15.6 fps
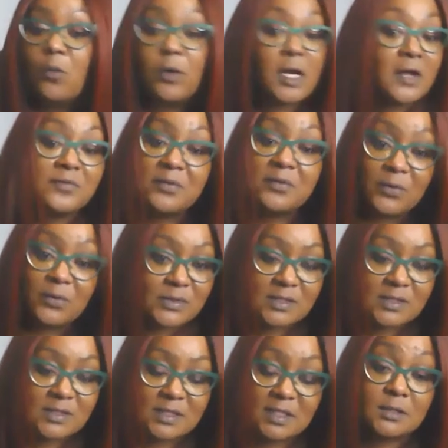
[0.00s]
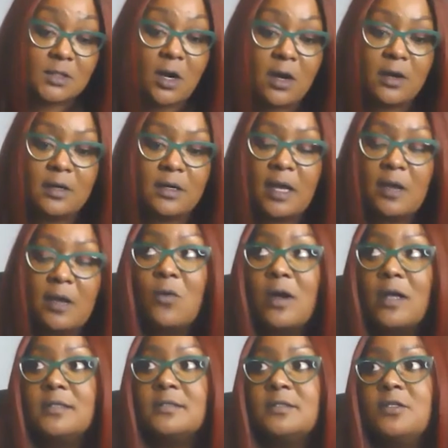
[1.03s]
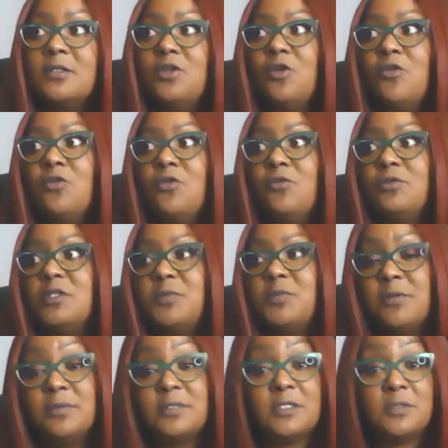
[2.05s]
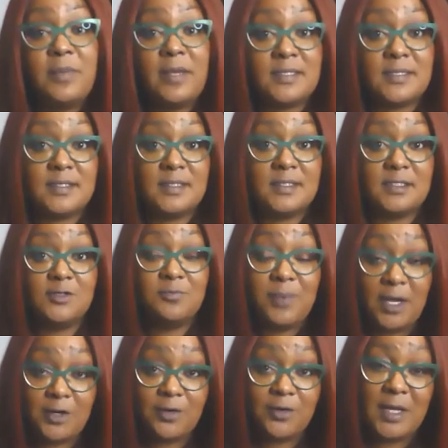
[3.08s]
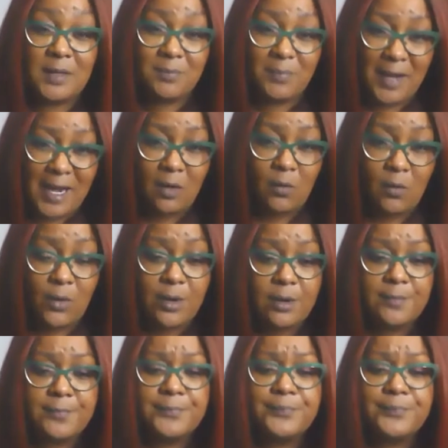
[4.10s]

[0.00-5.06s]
whatever those things are. And I want, you know, to be able to best to better empower.